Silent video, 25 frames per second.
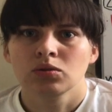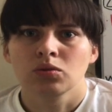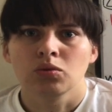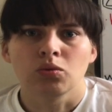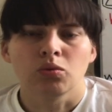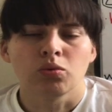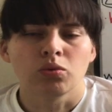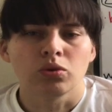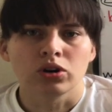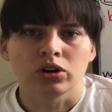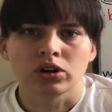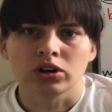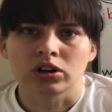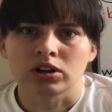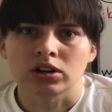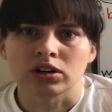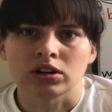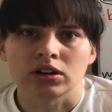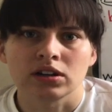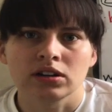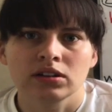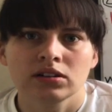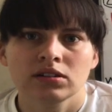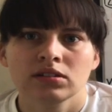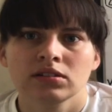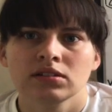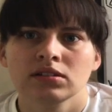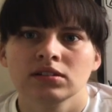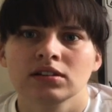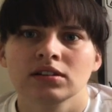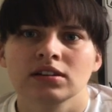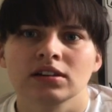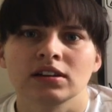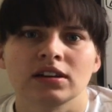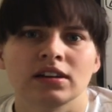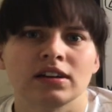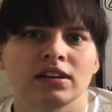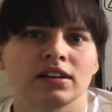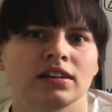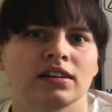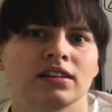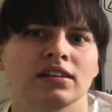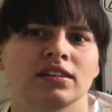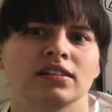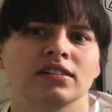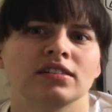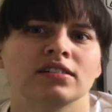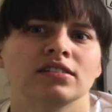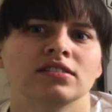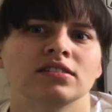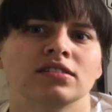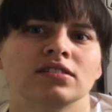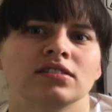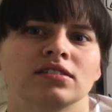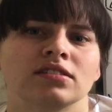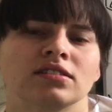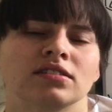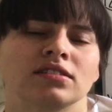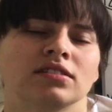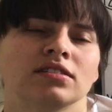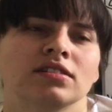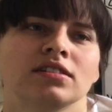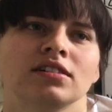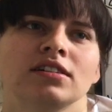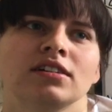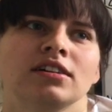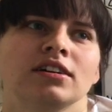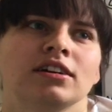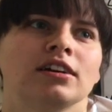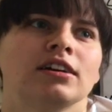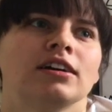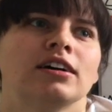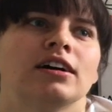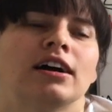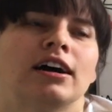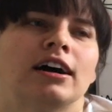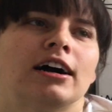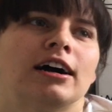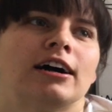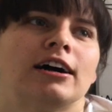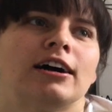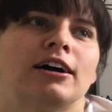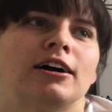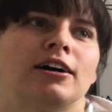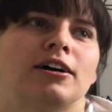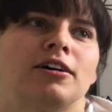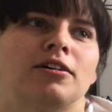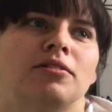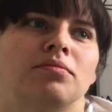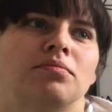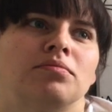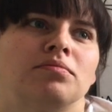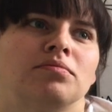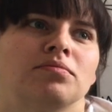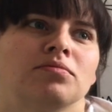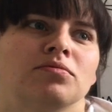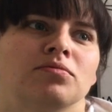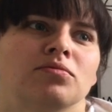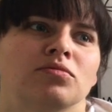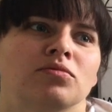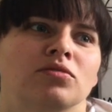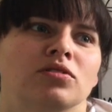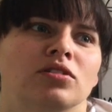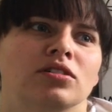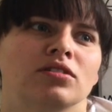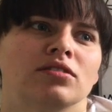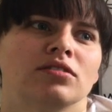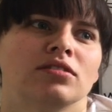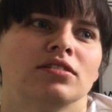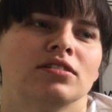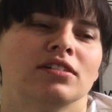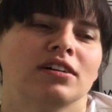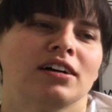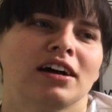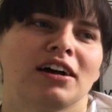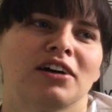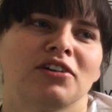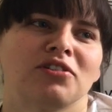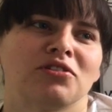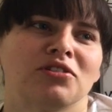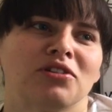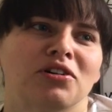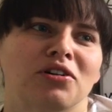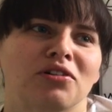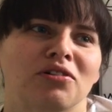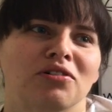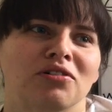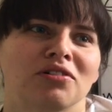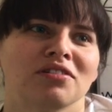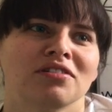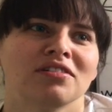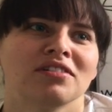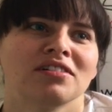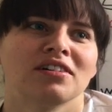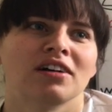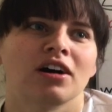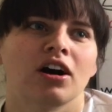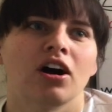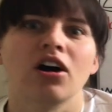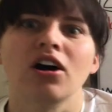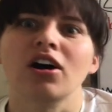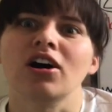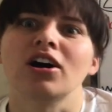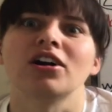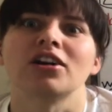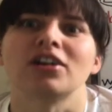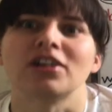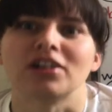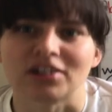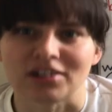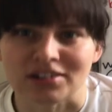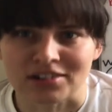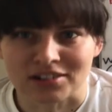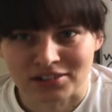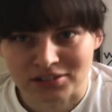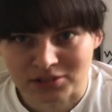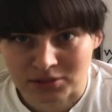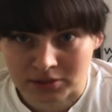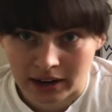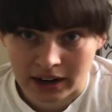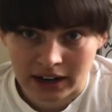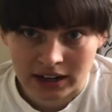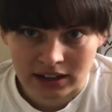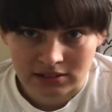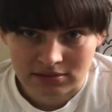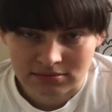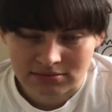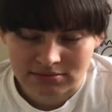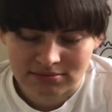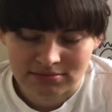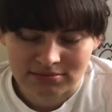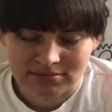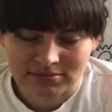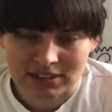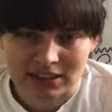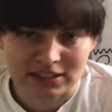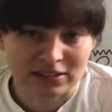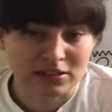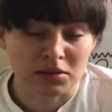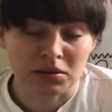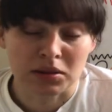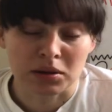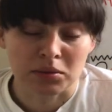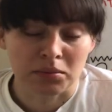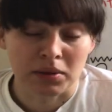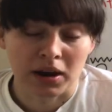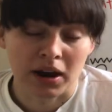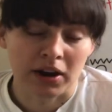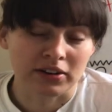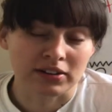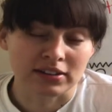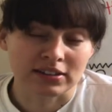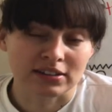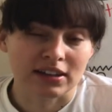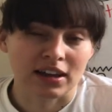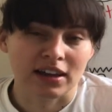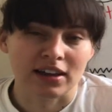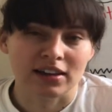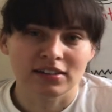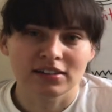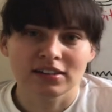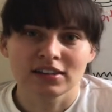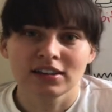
word is, I don't know, R, right? That's something pirates say.